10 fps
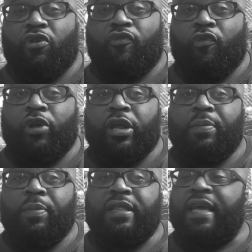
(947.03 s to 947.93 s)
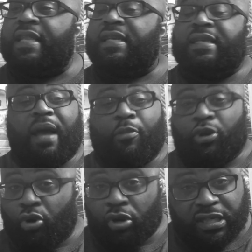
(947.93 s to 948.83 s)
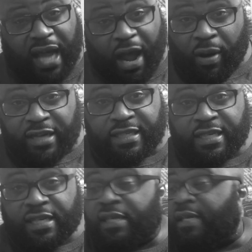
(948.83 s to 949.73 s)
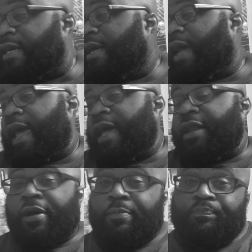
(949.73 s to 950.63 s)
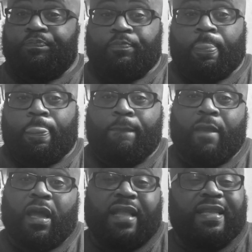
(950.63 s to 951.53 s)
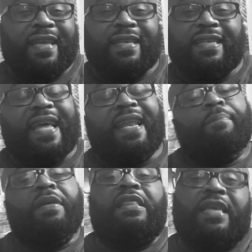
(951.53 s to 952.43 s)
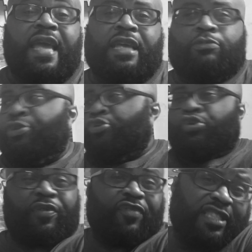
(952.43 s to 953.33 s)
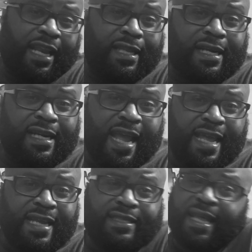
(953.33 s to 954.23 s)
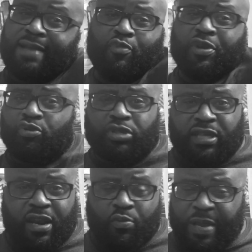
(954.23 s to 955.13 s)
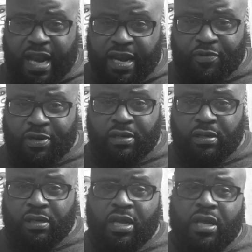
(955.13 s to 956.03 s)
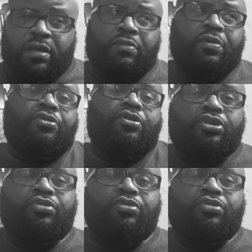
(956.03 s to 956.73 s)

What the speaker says: over it. At the end of the day, I'm going to call it how I see it. And at the end of the day, they beat the Yankees. What are you going to do, get the title of the Yankees? They didn't win, they didn't beat anyone. You know, what are you going to